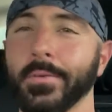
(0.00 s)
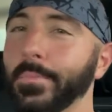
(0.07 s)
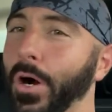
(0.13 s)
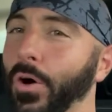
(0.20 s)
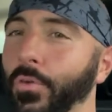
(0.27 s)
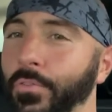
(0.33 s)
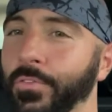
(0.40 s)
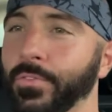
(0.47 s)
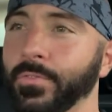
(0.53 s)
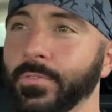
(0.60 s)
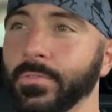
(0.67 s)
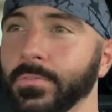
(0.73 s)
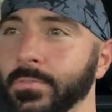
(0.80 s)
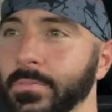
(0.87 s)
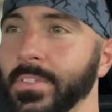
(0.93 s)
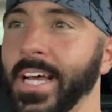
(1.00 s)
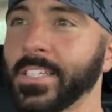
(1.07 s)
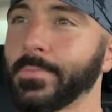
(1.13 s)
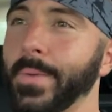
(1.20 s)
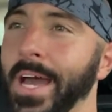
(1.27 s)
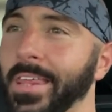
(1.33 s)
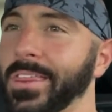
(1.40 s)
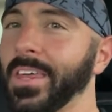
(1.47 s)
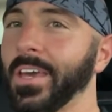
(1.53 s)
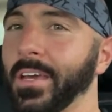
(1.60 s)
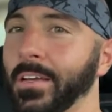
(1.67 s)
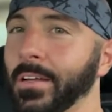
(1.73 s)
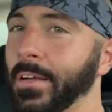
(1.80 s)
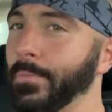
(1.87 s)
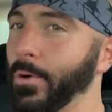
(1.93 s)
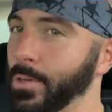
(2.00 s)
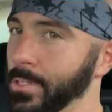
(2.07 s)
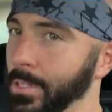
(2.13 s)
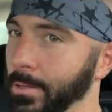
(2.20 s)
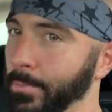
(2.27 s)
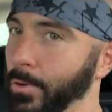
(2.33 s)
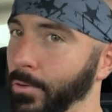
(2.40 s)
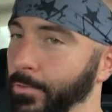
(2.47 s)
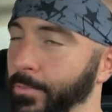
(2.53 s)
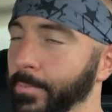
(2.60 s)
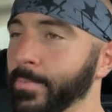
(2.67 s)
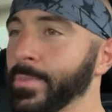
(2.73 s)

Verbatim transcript: the move. That's my thing, I'm always on the move.